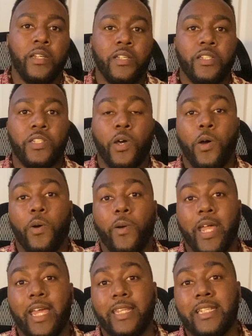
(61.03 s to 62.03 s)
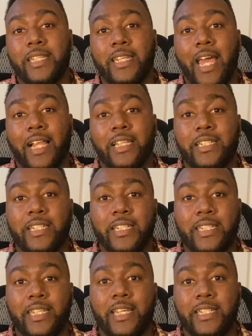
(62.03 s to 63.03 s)
So in this analogy,
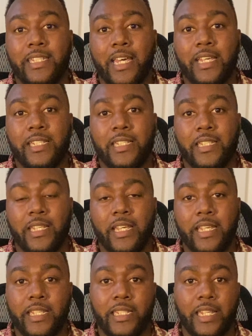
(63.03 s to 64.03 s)
CSS is